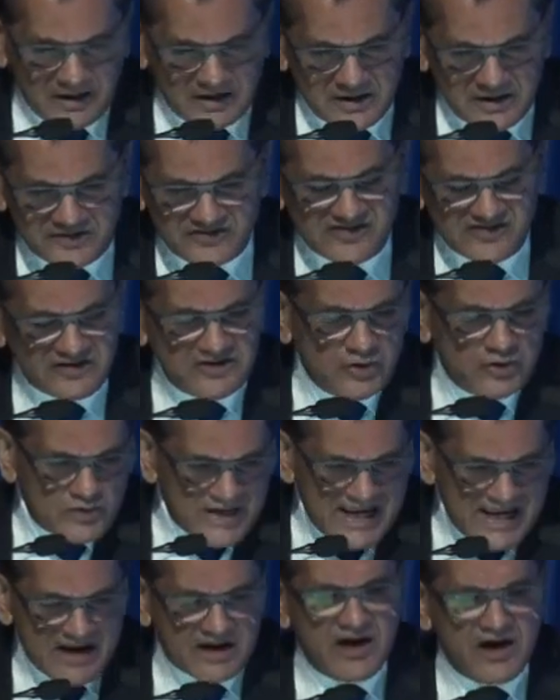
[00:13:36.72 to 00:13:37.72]
it's a
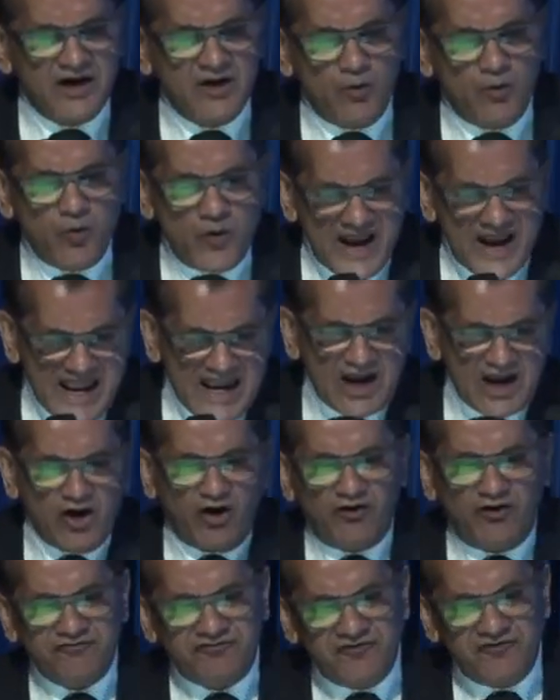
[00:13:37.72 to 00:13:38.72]
unique way
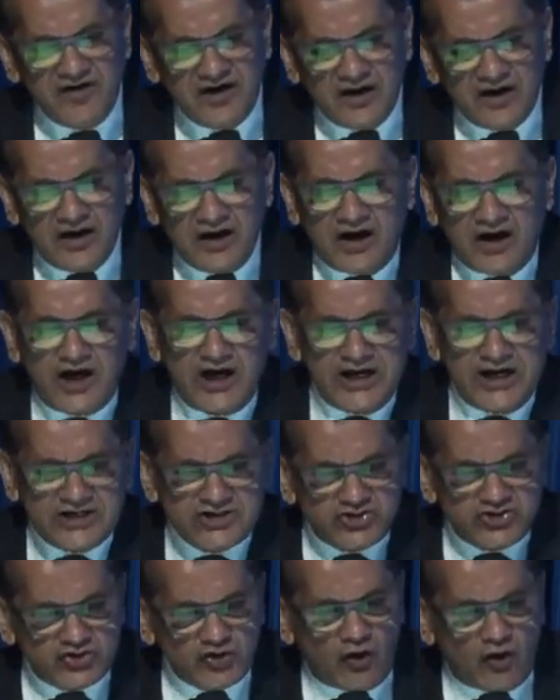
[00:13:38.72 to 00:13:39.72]
of
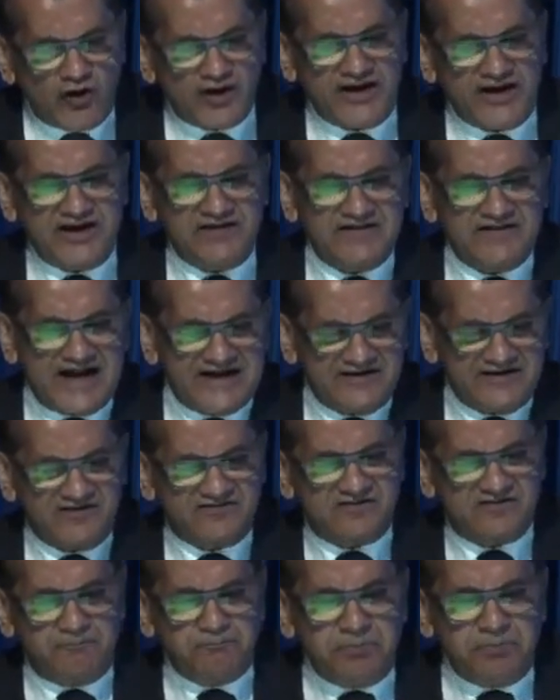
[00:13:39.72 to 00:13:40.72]
ensuring that it
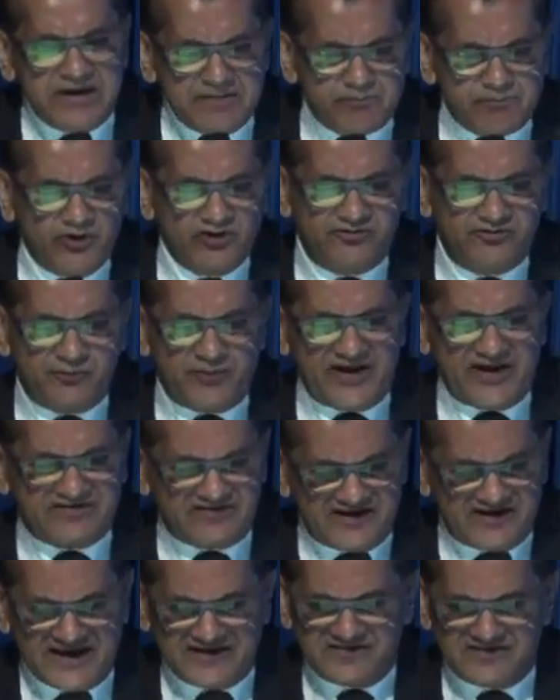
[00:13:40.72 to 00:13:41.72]
is a people's
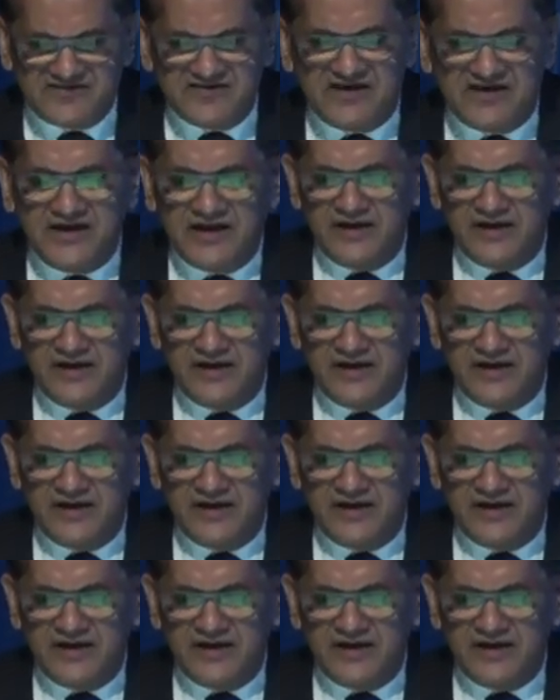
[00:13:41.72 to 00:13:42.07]
presidency